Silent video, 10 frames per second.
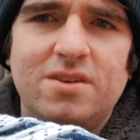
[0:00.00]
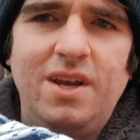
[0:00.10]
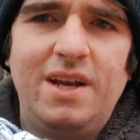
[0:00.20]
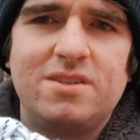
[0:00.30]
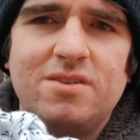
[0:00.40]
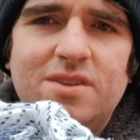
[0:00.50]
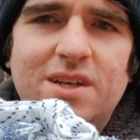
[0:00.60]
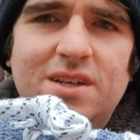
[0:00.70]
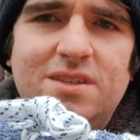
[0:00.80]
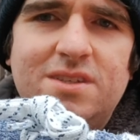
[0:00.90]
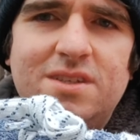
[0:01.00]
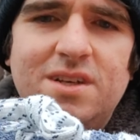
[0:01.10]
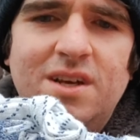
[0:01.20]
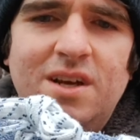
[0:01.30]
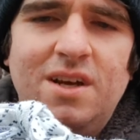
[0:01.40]
So yeah, so this
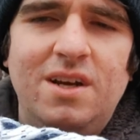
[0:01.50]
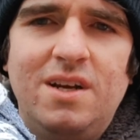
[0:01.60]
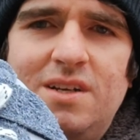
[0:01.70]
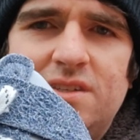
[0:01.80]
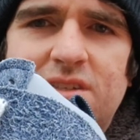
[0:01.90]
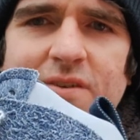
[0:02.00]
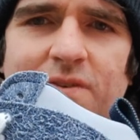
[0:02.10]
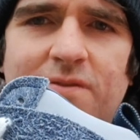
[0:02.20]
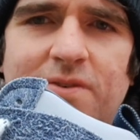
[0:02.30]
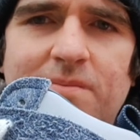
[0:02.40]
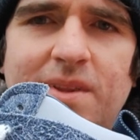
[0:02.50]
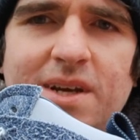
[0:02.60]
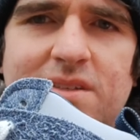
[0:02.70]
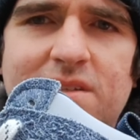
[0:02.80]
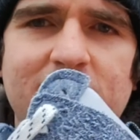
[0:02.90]
is different from
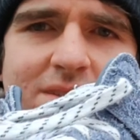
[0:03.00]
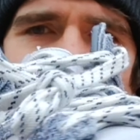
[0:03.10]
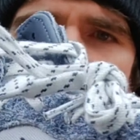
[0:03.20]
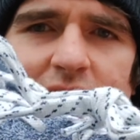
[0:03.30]
this